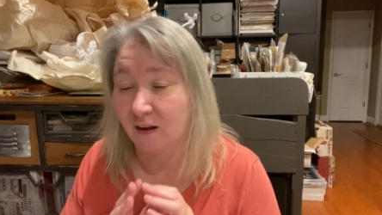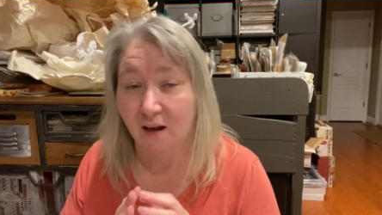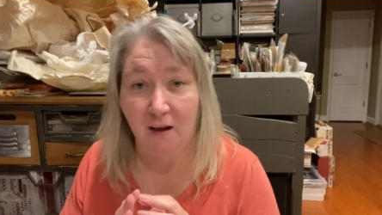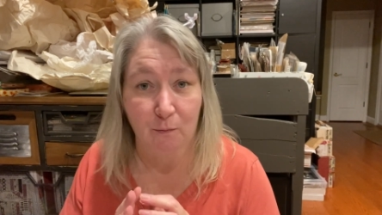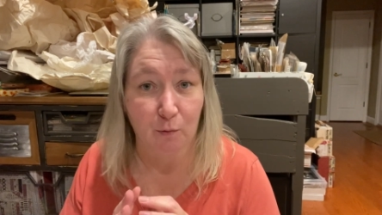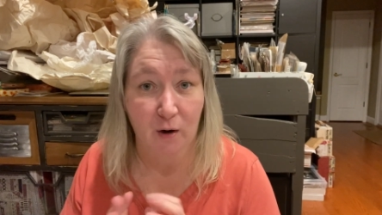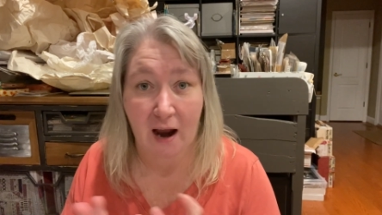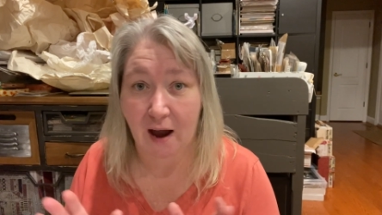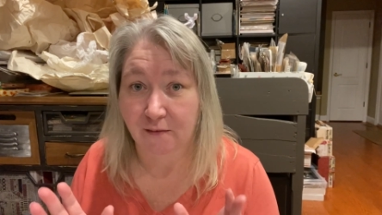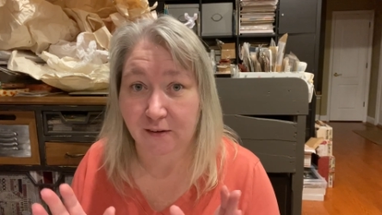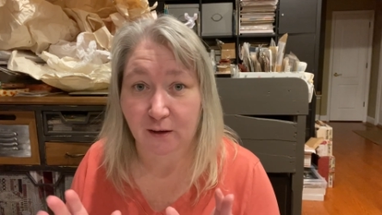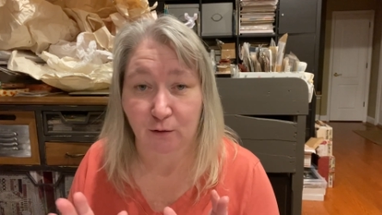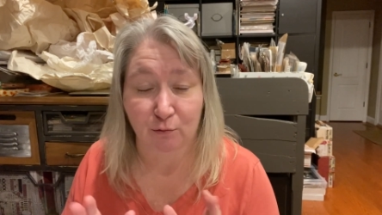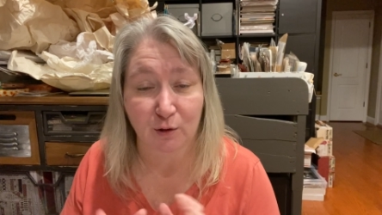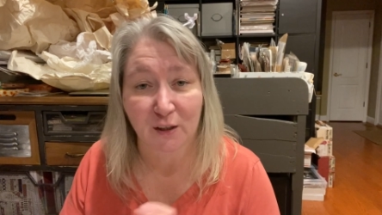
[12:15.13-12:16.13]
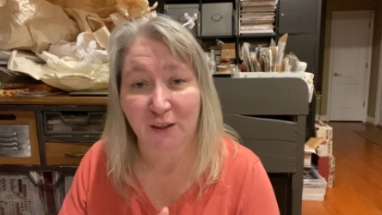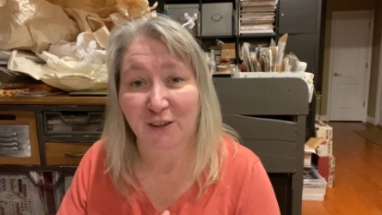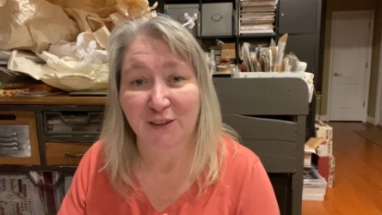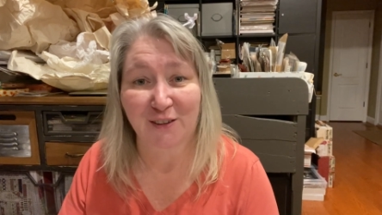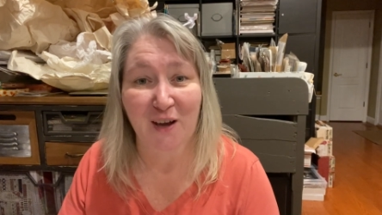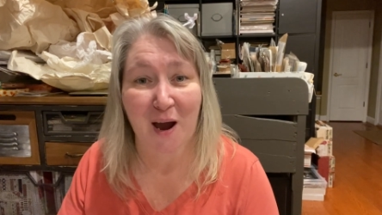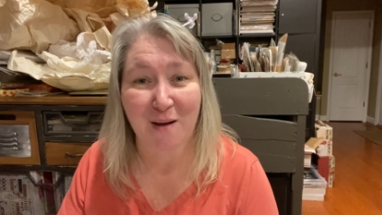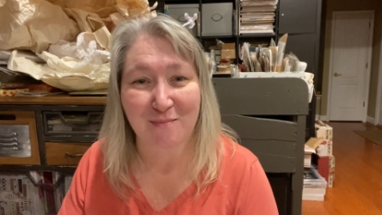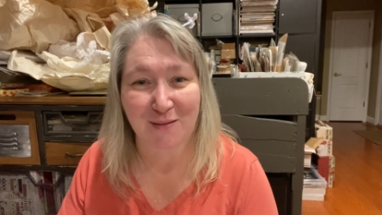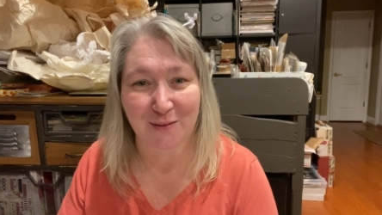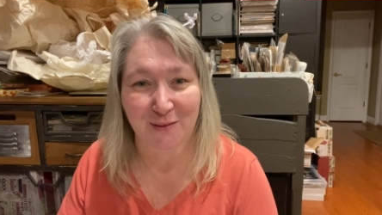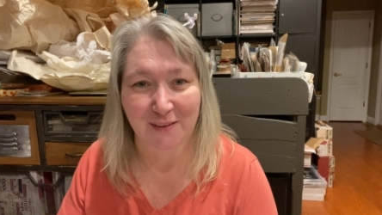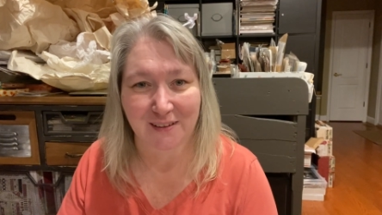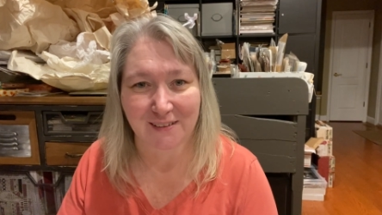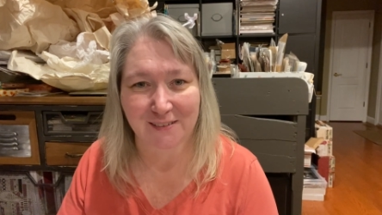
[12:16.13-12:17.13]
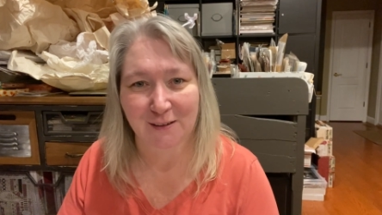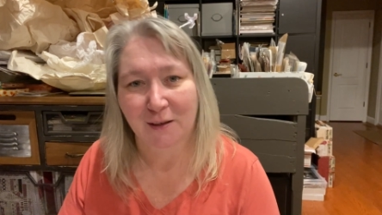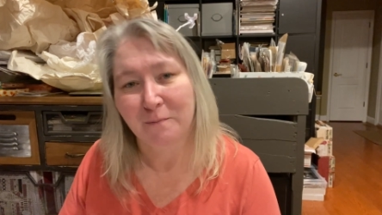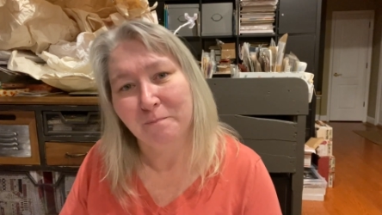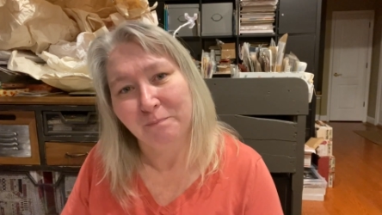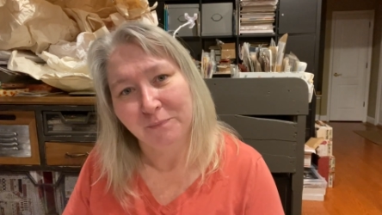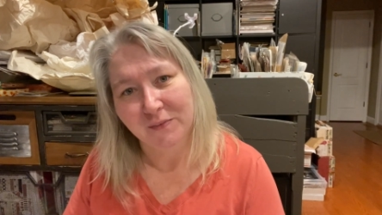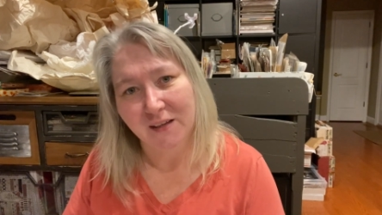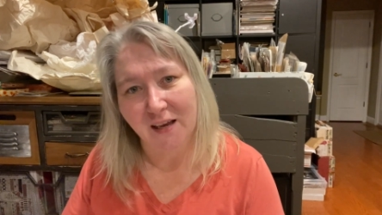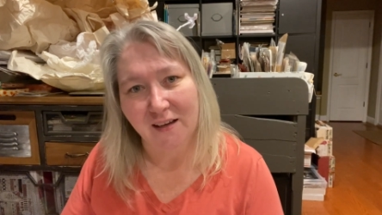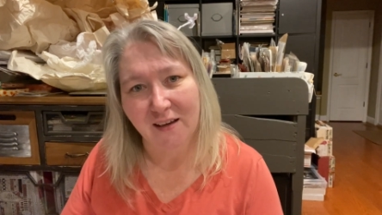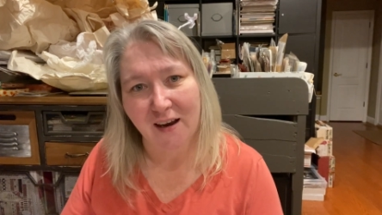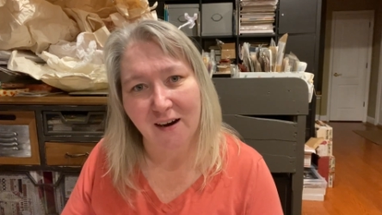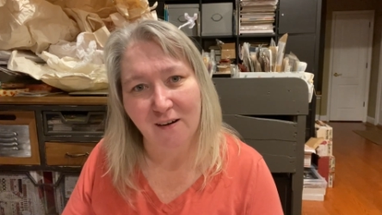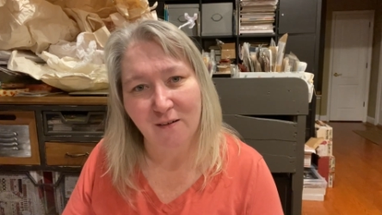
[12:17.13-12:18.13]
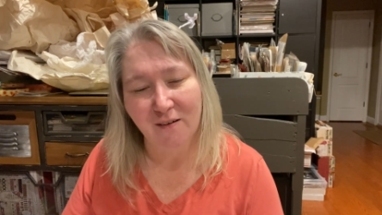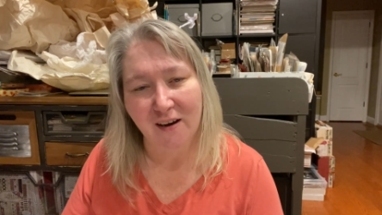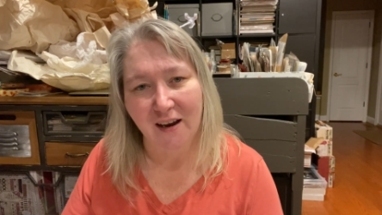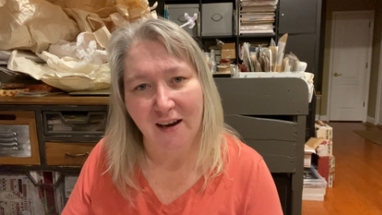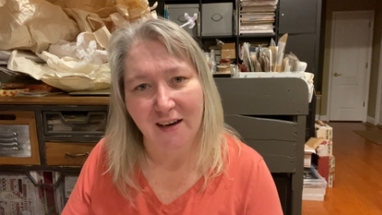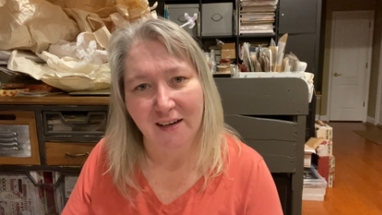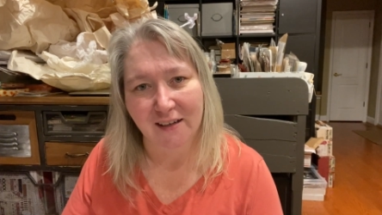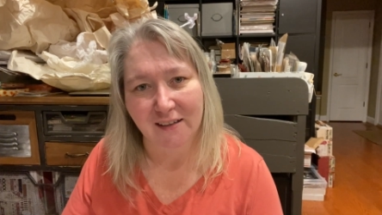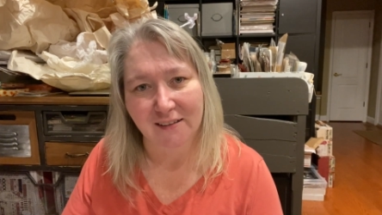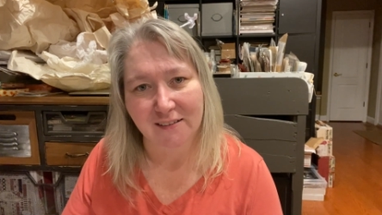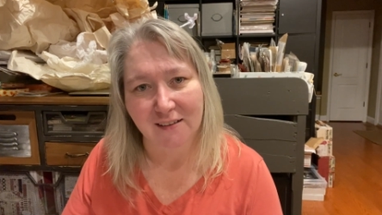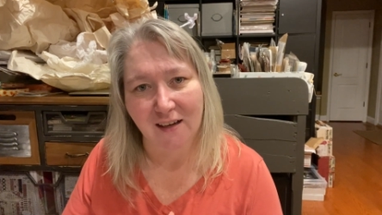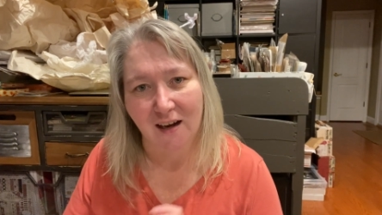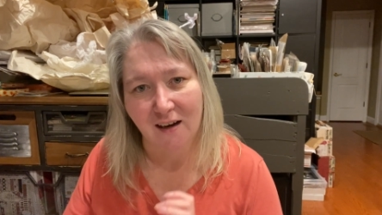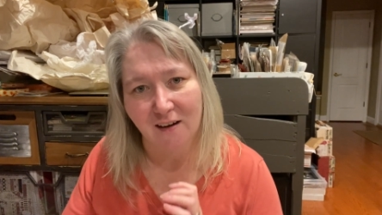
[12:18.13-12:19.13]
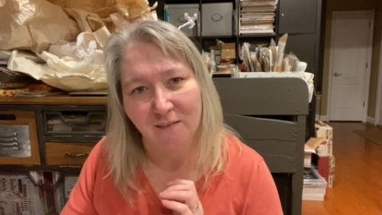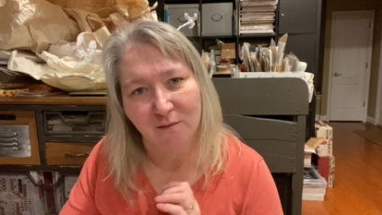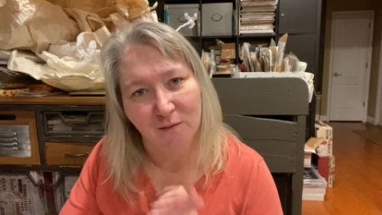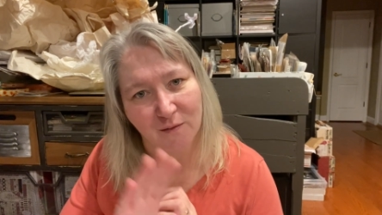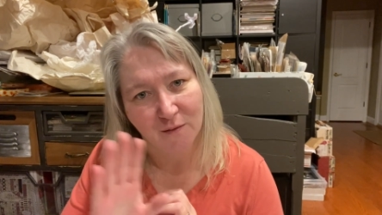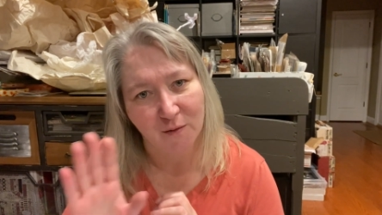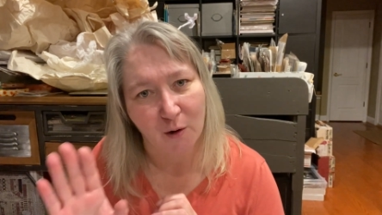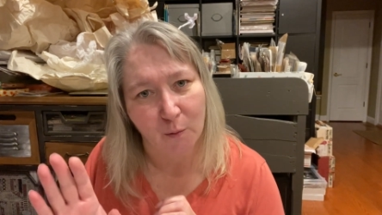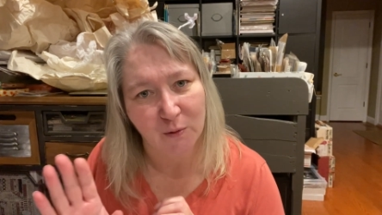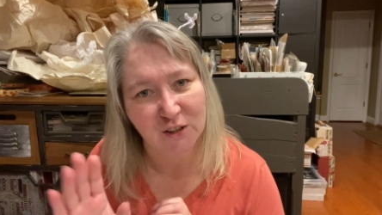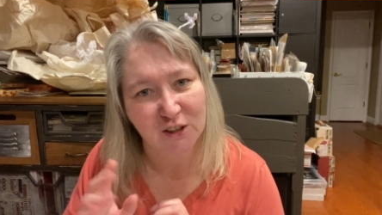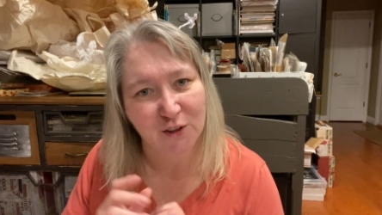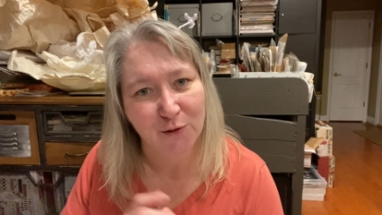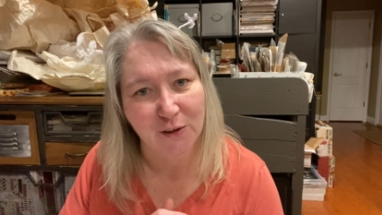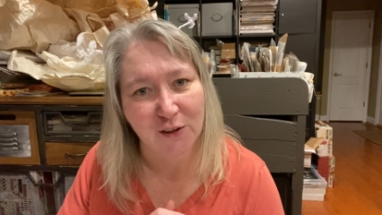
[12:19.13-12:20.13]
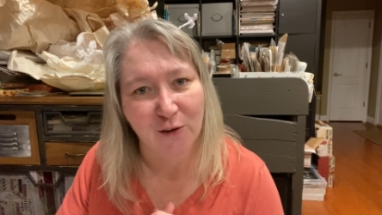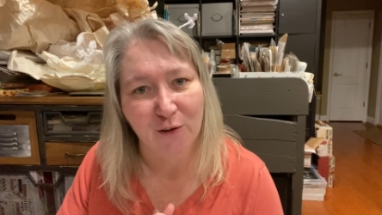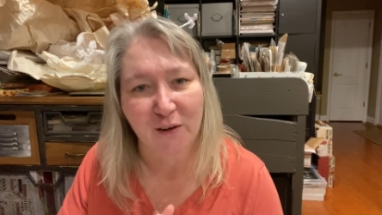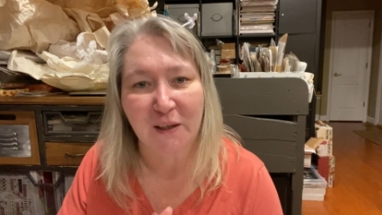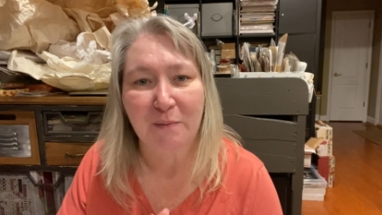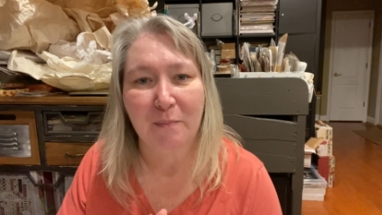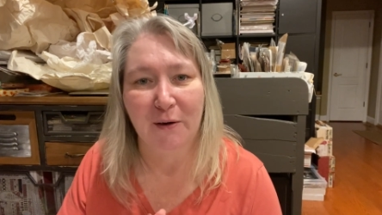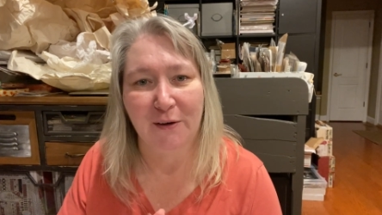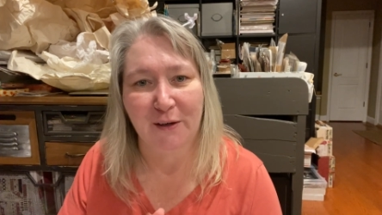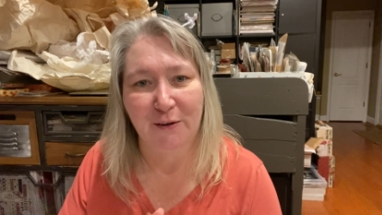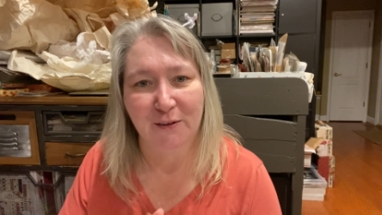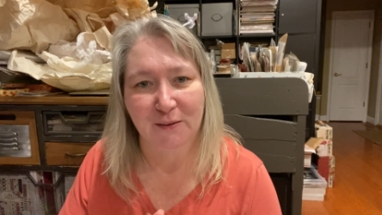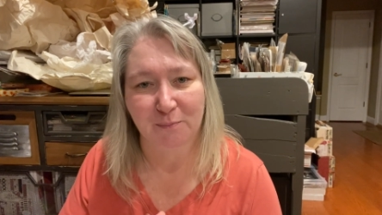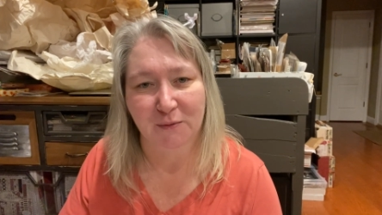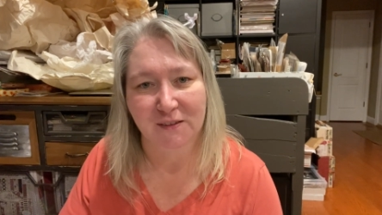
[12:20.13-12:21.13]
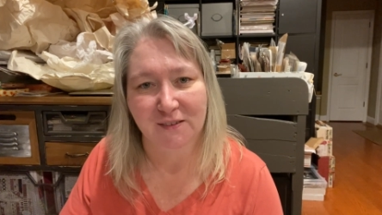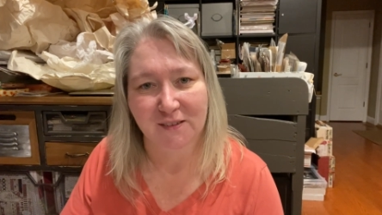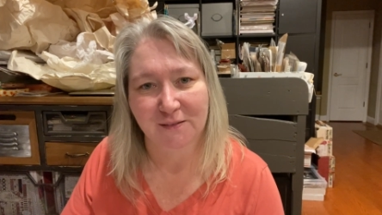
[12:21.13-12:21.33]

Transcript: We're having a really good time doing this. Take care, and uh, I wish you an early Merry Christmas.